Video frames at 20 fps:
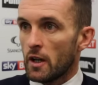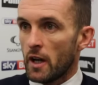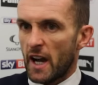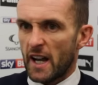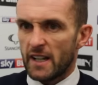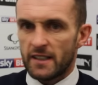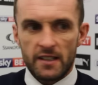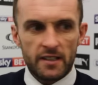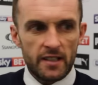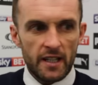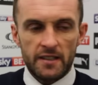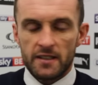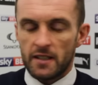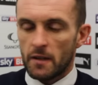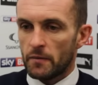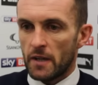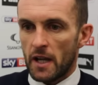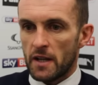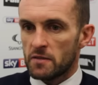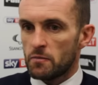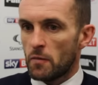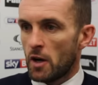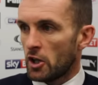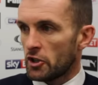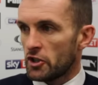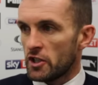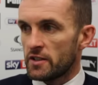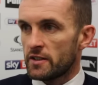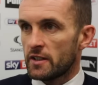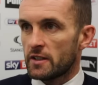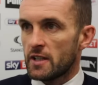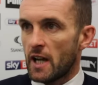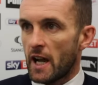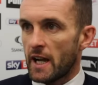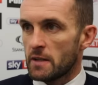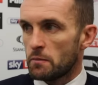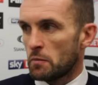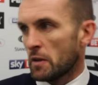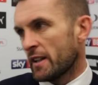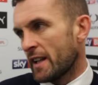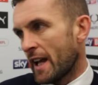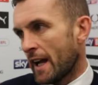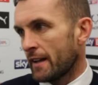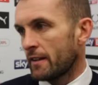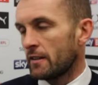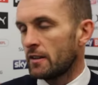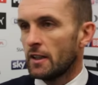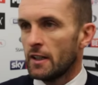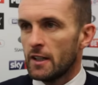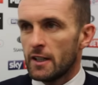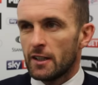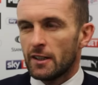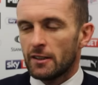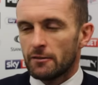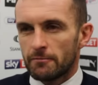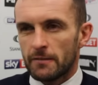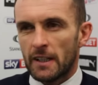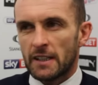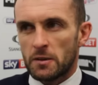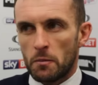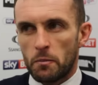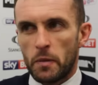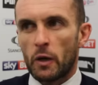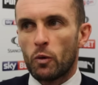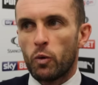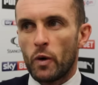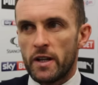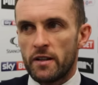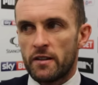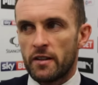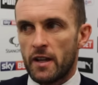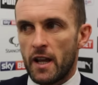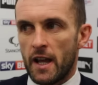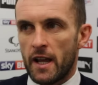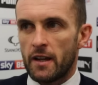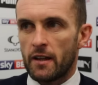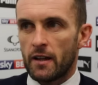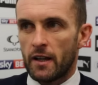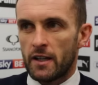And as I said, sometimes margins are tight, but that's a big win today.